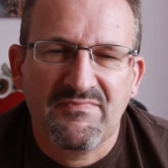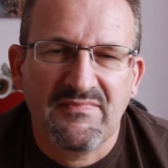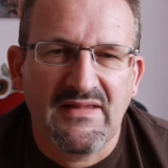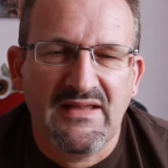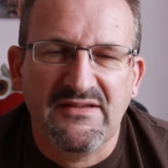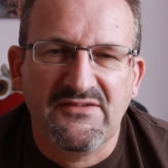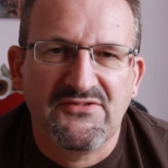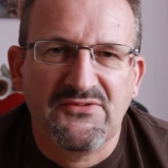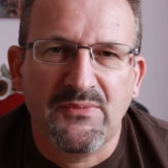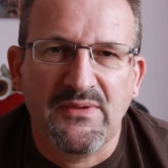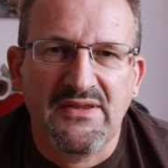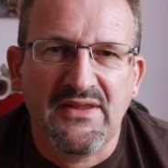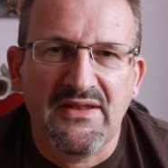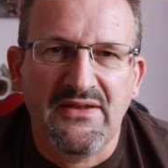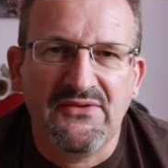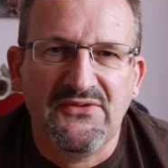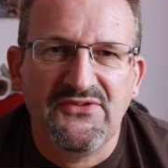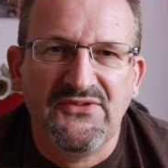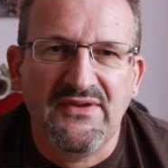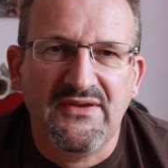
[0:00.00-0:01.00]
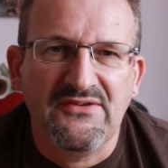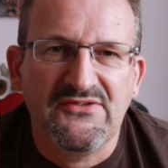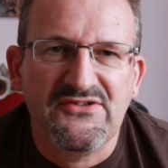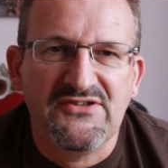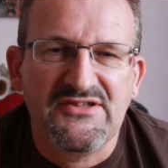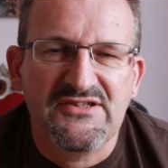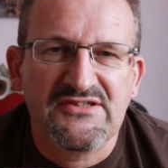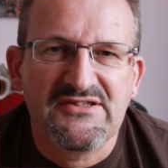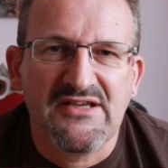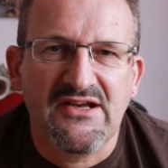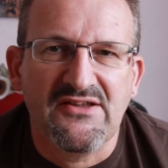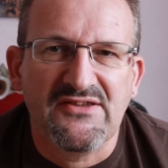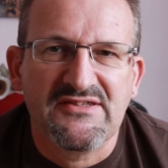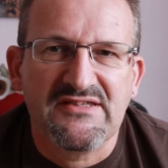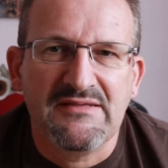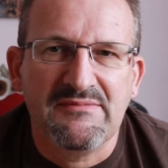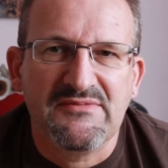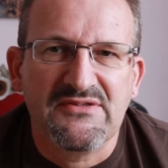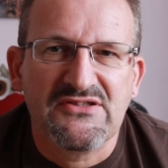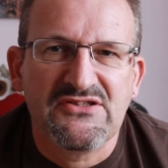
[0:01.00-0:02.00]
It's one of those things you just can't seem to